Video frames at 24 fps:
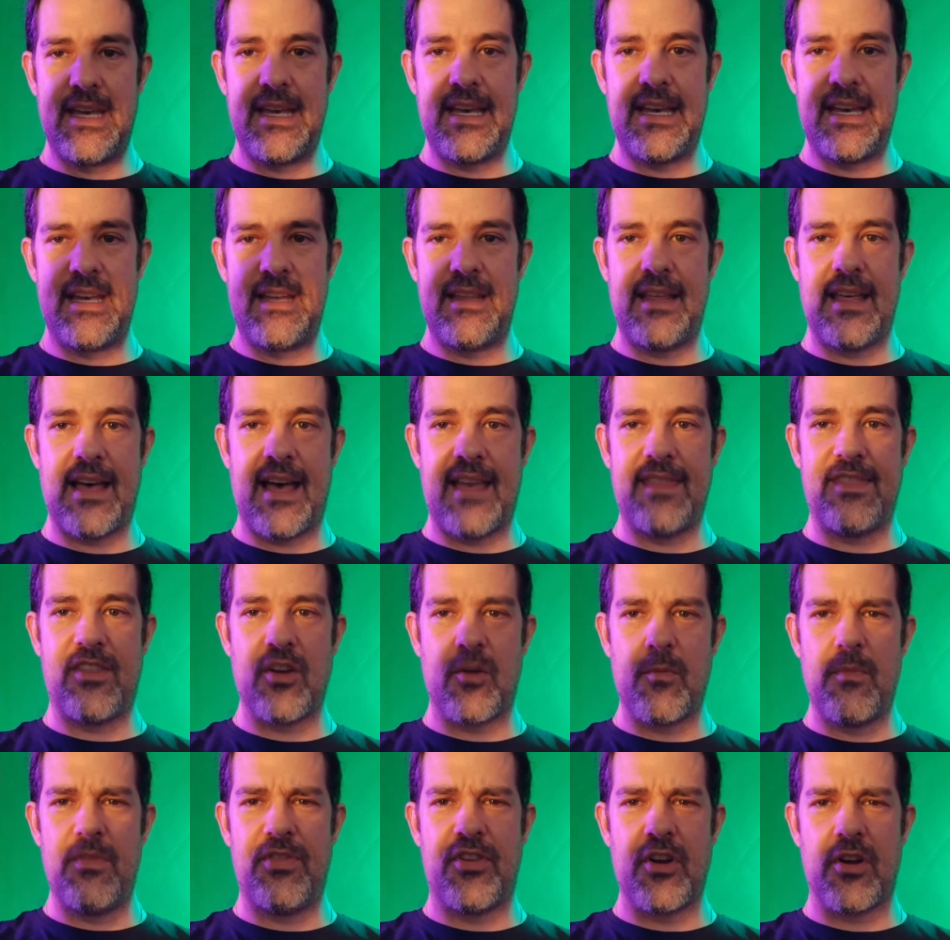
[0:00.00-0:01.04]

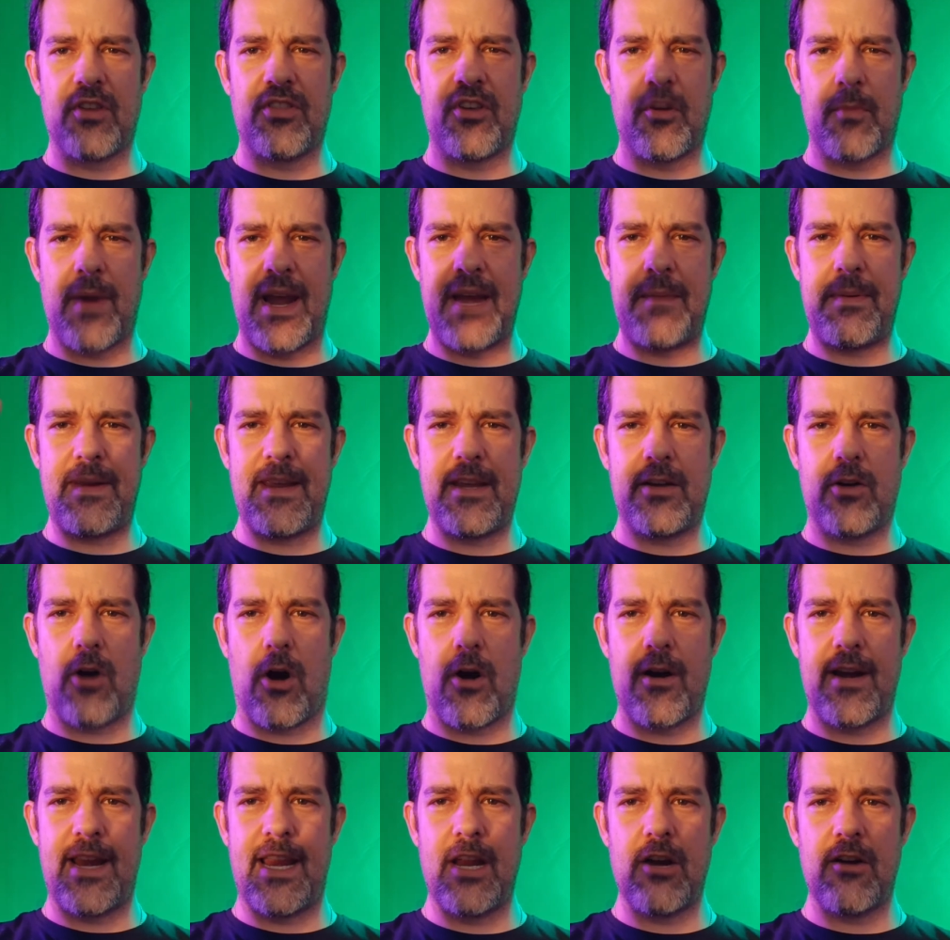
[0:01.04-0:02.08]
There might be
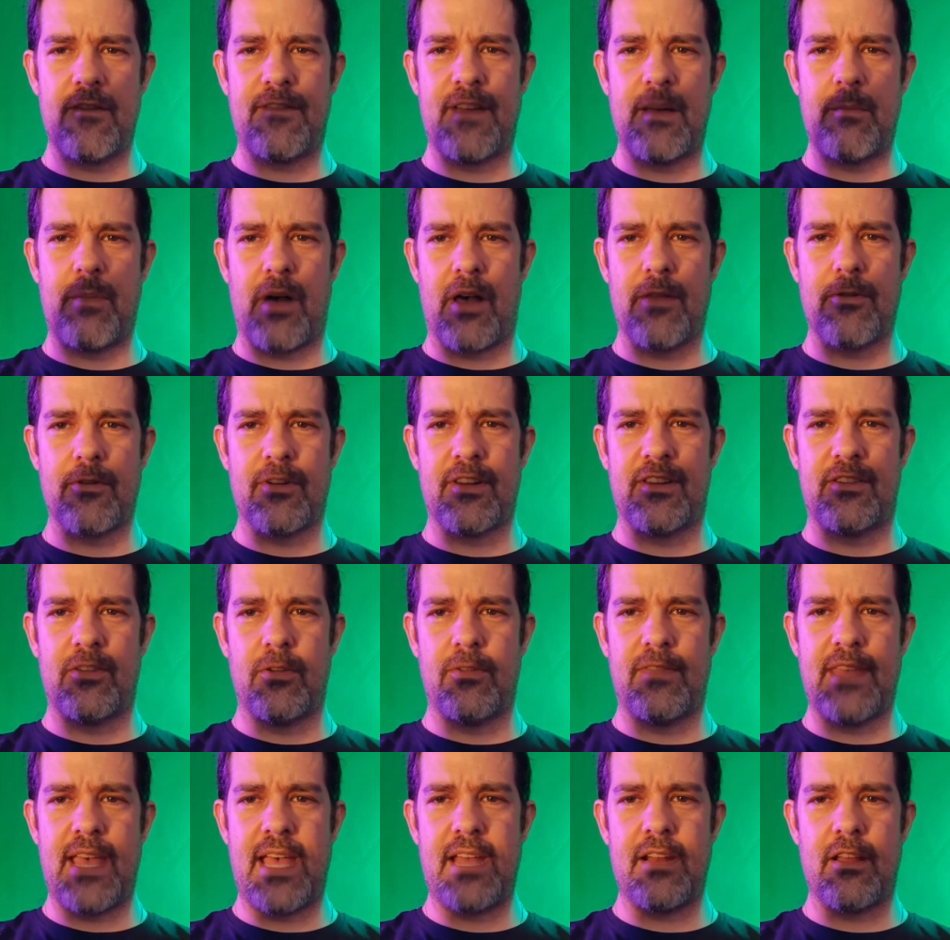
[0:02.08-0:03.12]
a card here if I bother
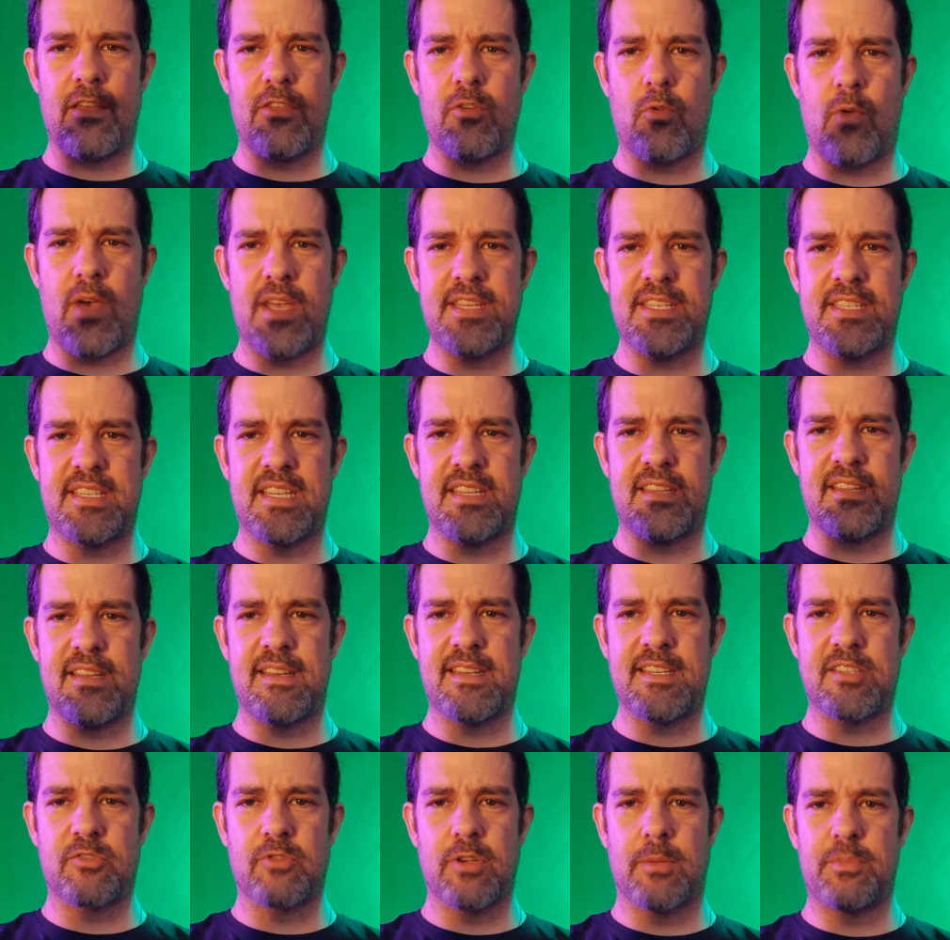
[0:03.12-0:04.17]
to do that. Otherwise, it's
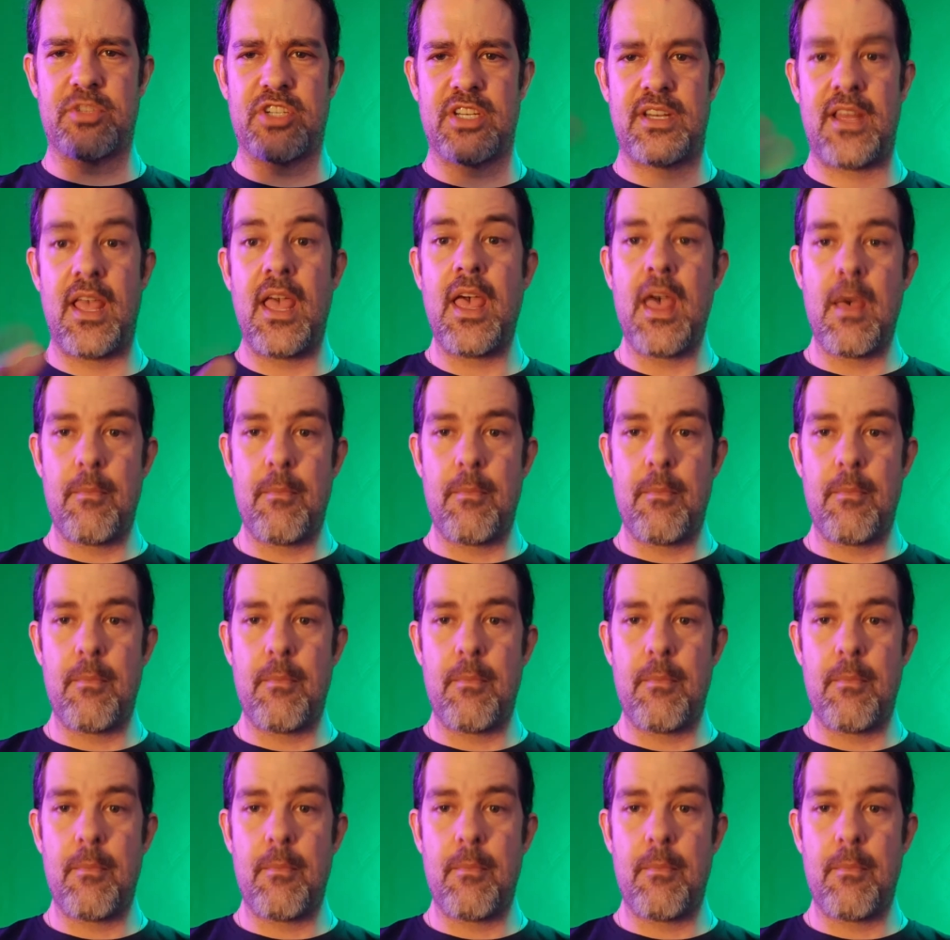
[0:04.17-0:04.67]
in the description.